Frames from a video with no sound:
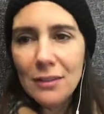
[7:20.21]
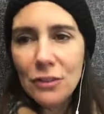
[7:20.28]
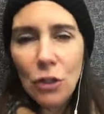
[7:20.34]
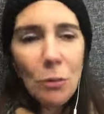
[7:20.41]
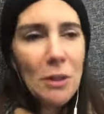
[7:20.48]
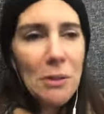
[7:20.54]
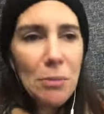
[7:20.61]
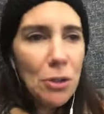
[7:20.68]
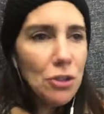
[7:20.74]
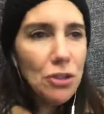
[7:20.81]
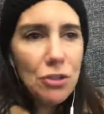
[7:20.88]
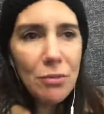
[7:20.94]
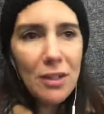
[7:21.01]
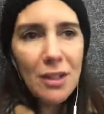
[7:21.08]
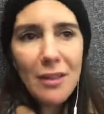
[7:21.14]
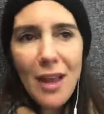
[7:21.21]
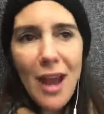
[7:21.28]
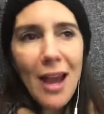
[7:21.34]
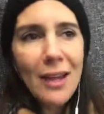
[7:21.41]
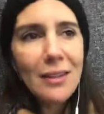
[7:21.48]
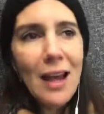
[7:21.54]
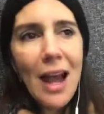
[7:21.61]
Nobody pushed you into
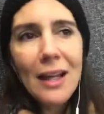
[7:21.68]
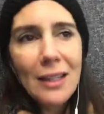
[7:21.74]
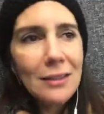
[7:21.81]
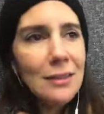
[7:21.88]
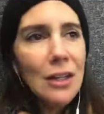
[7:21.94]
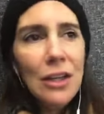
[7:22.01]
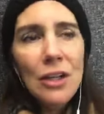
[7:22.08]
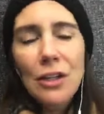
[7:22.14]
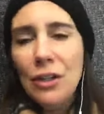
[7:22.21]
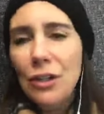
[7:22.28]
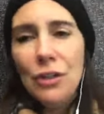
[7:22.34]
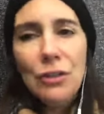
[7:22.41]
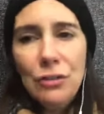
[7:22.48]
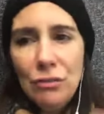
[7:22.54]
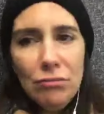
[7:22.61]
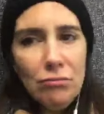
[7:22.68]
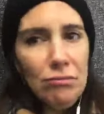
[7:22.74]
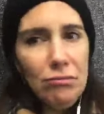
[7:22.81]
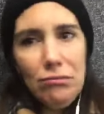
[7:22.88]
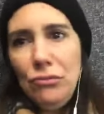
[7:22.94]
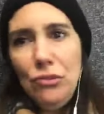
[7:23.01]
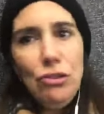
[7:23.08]
that. I didn't,
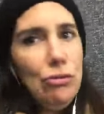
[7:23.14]
you